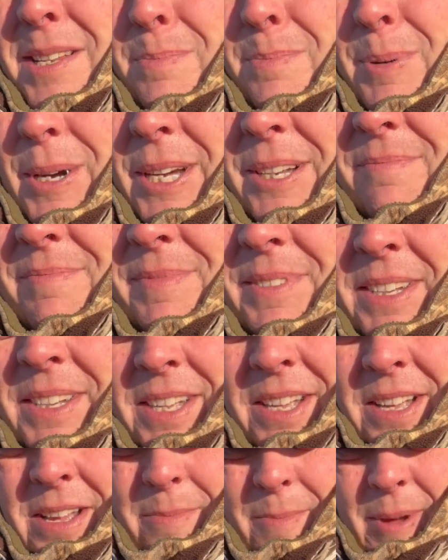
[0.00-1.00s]
but
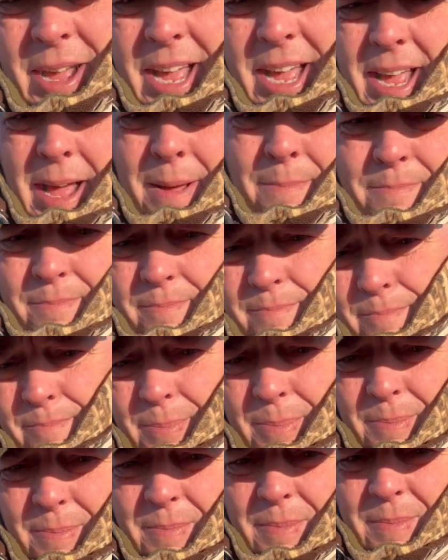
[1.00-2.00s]
I got
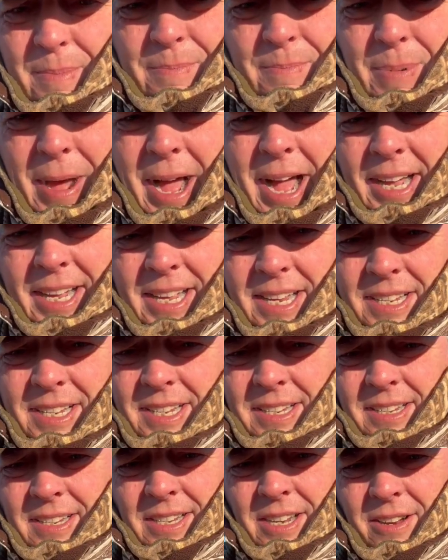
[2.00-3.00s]

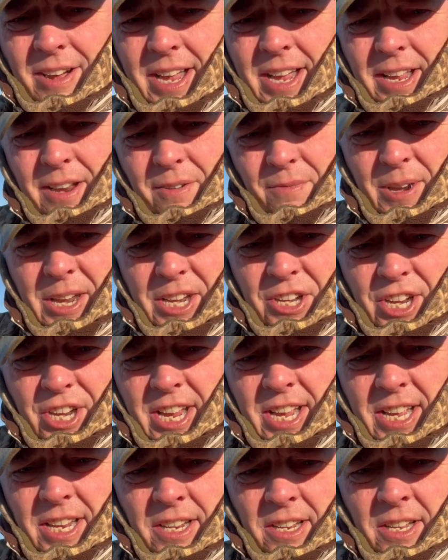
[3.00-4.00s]
pockets. I can reach
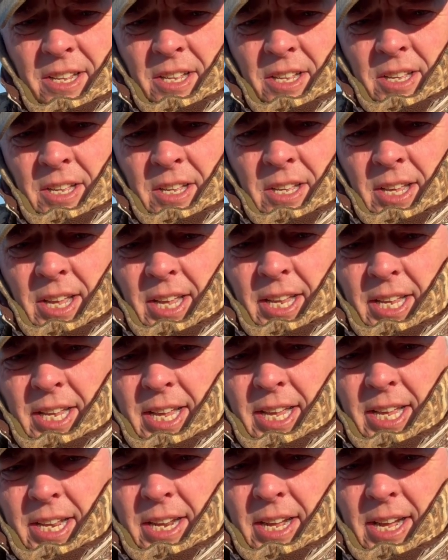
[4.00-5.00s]
in and get